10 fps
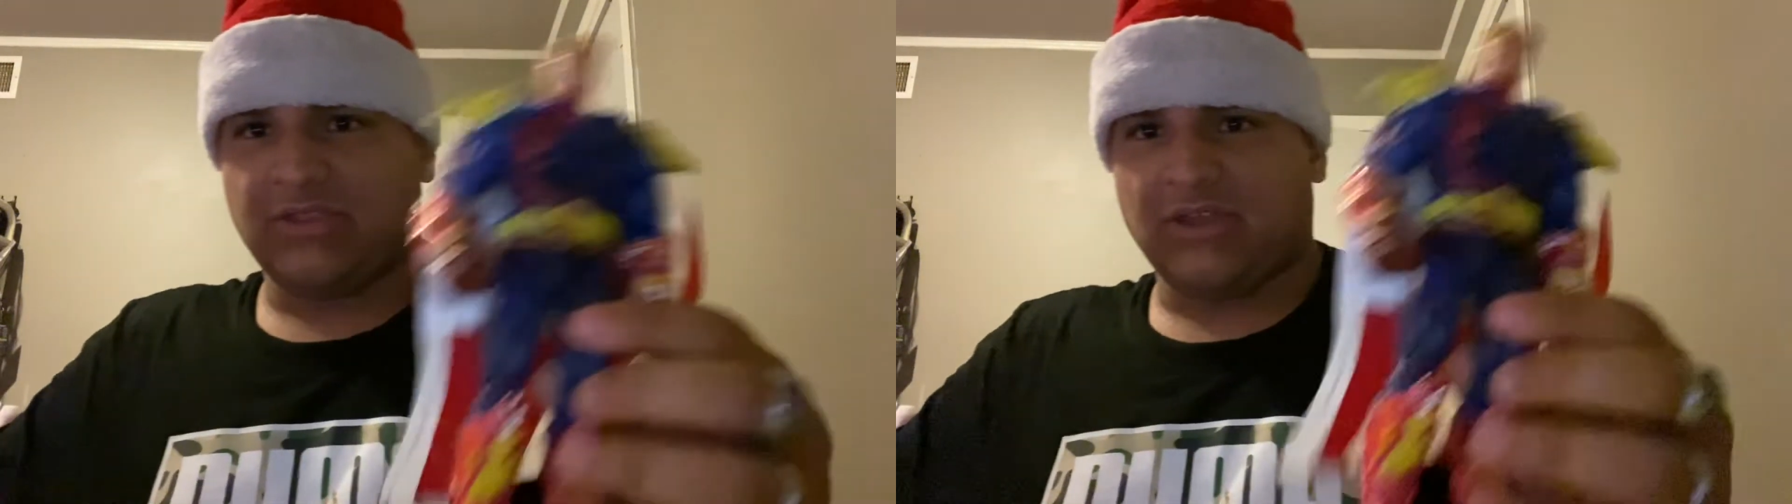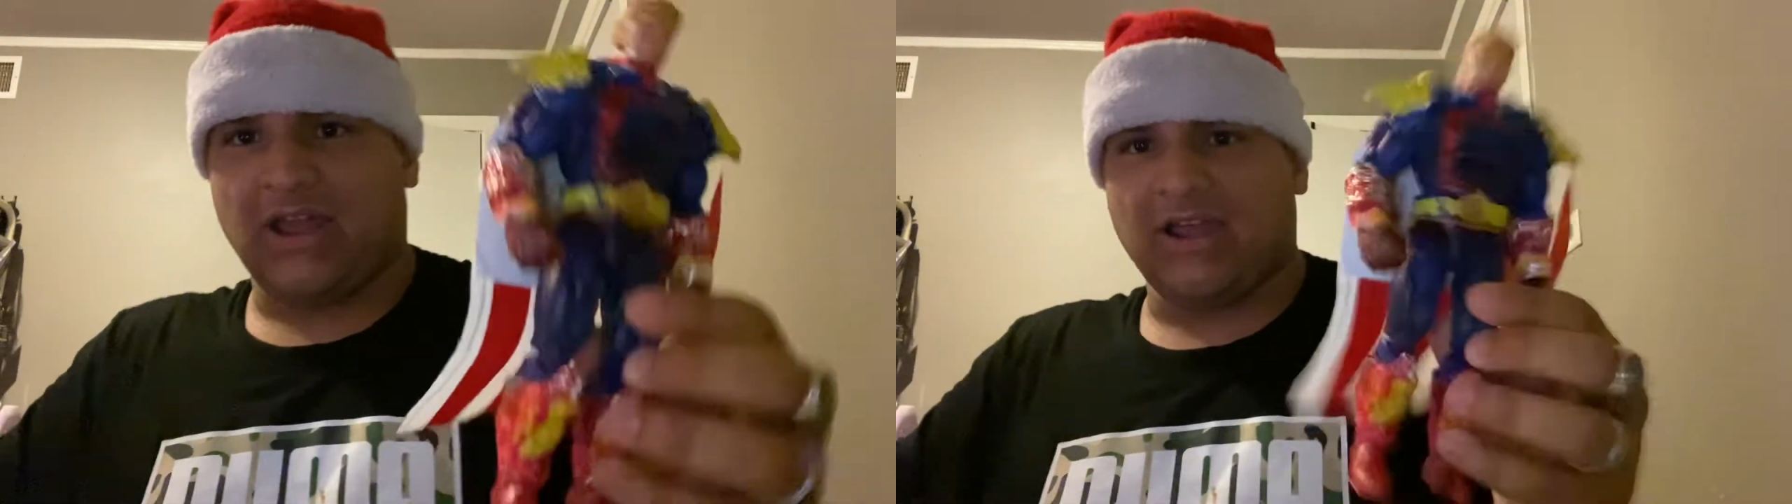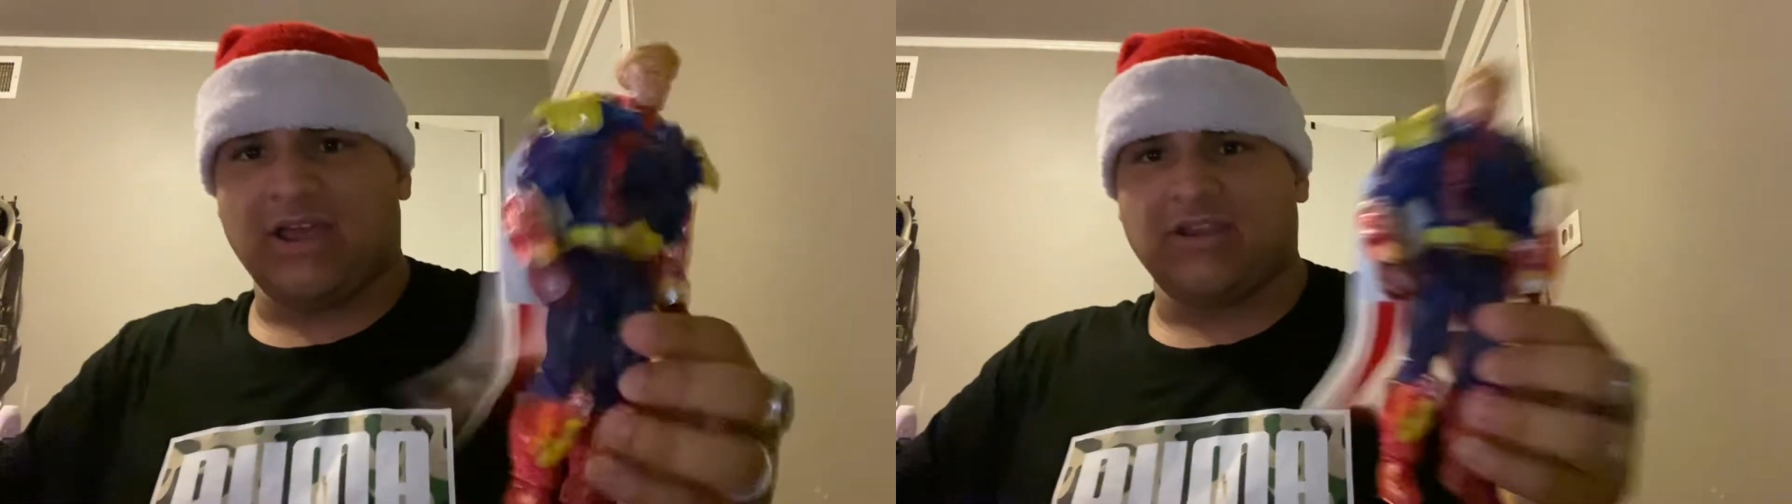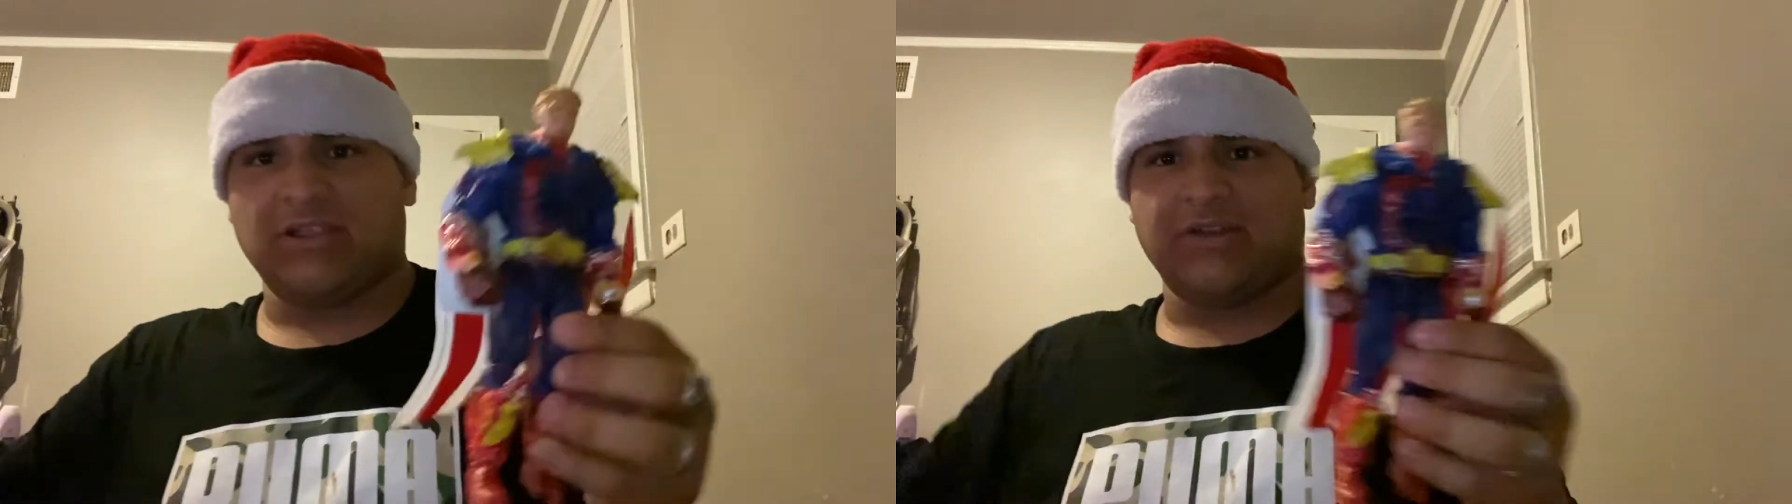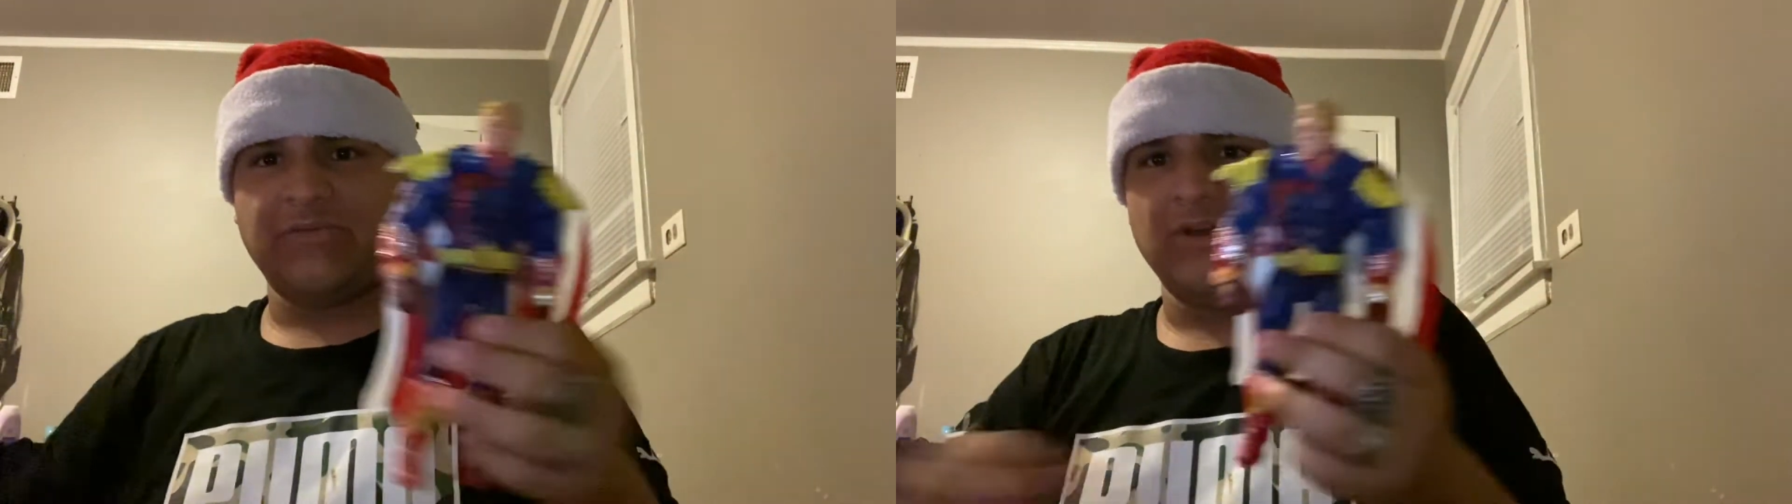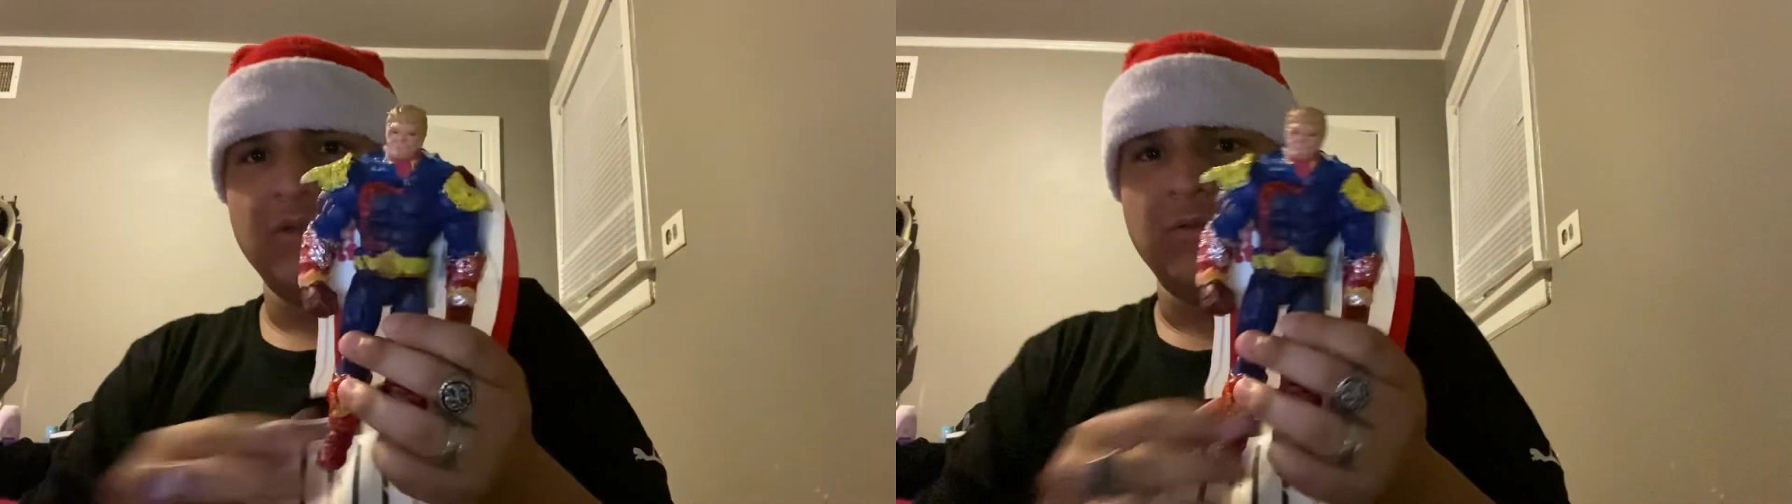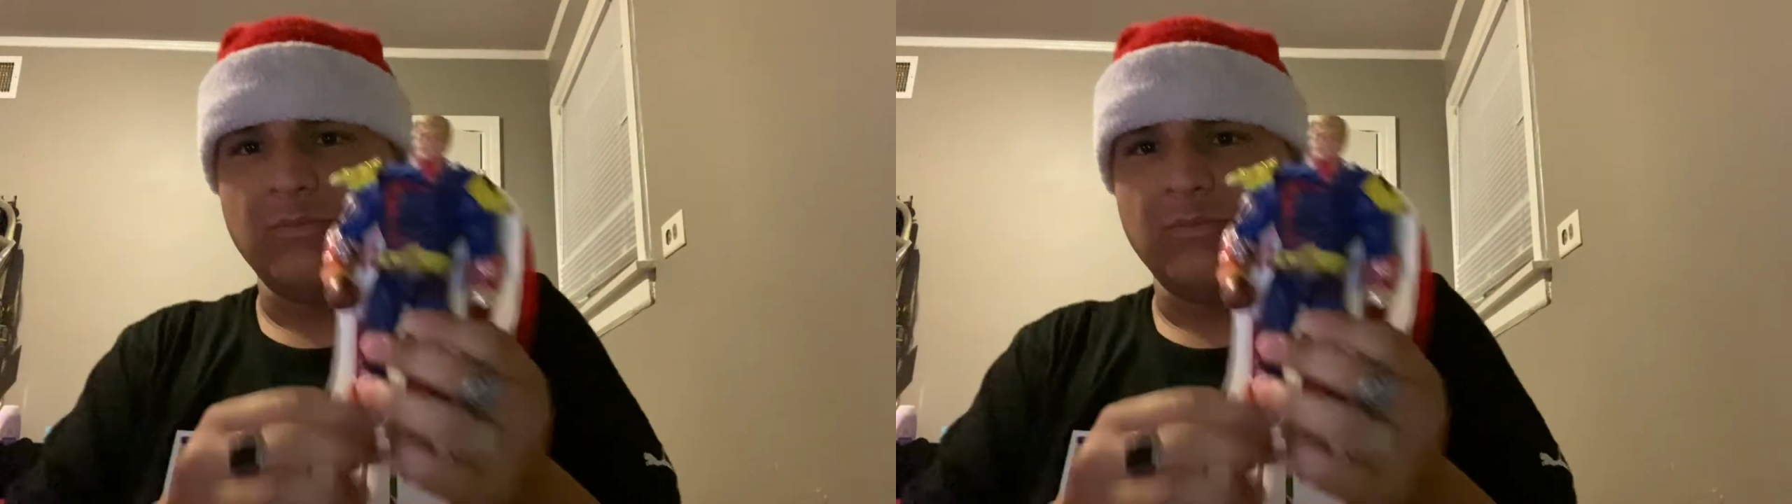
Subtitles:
that I had a lot of fun